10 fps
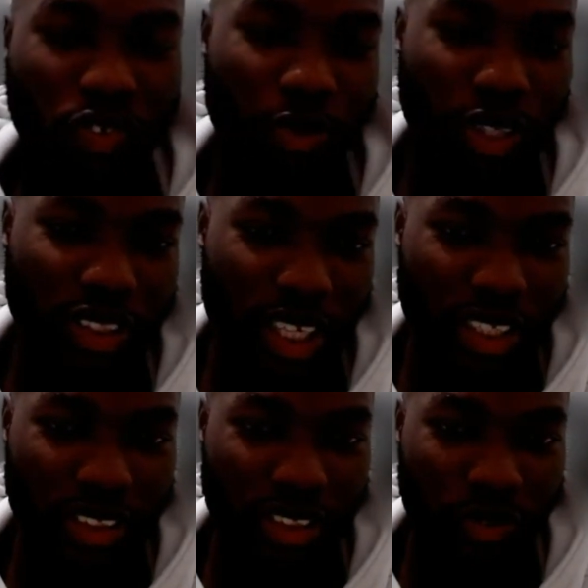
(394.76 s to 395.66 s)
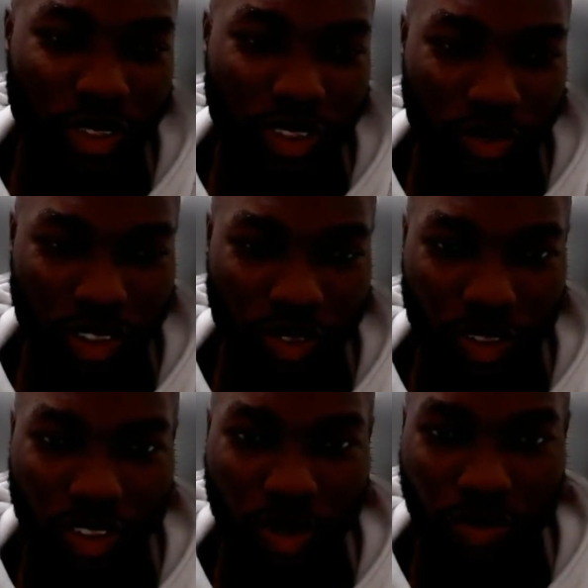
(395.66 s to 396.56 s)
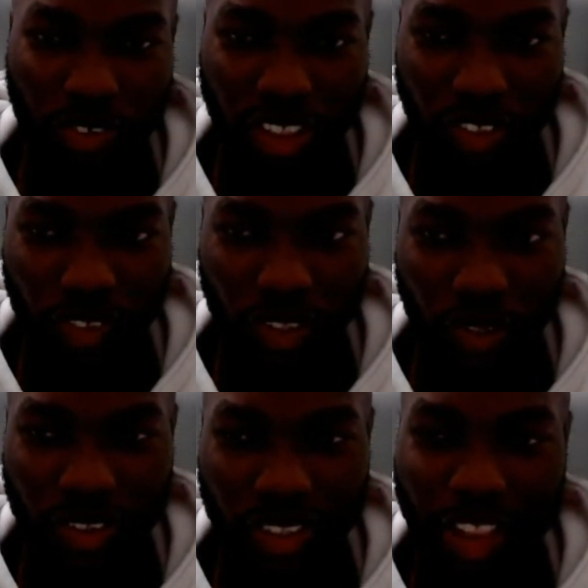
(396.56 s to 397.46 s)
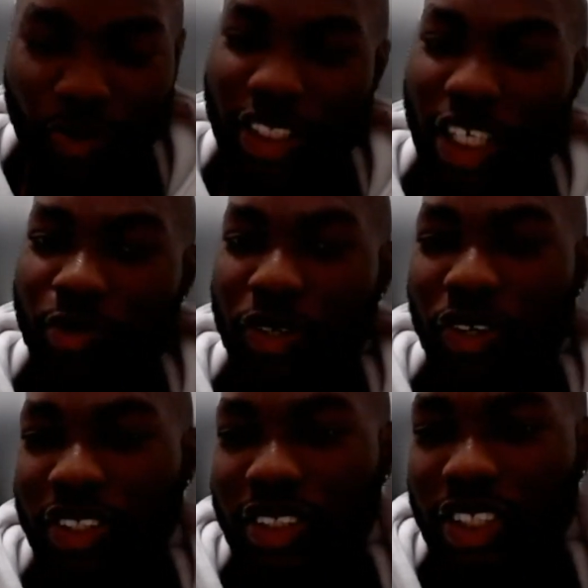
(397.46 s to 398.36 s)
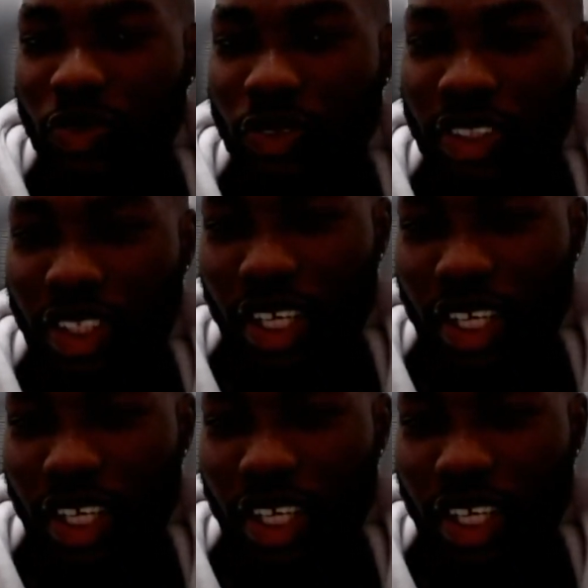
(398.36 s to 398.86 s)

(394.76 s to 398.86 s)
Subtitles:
robustness was a surprising result, especially because this was